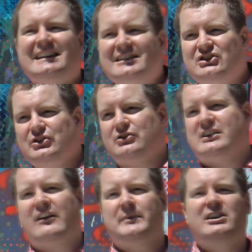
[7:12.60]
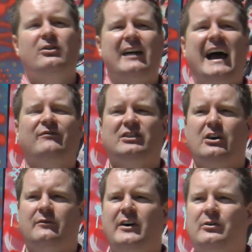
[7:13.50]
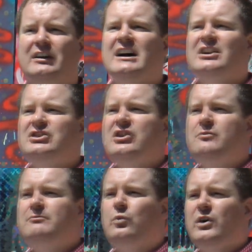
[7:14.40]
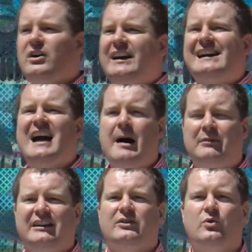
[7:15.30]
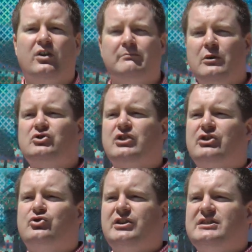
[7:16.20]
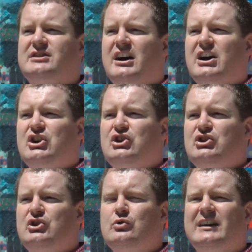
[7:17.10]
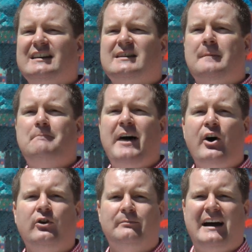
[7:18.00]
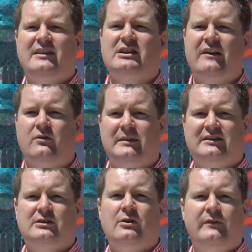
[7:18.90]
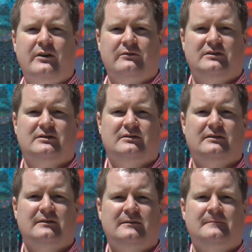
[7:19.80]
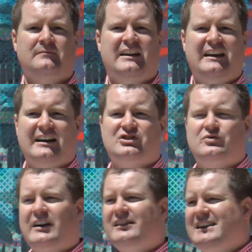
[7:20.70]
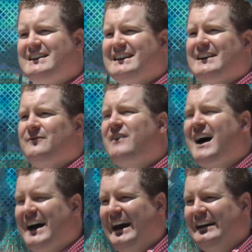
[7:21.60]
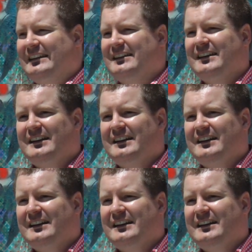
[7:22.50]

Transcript: into your government. You don't have to go vote. You know, we're an anomaly in the world. Most countries you get compelled by the government to go vote. In Australia, you get fined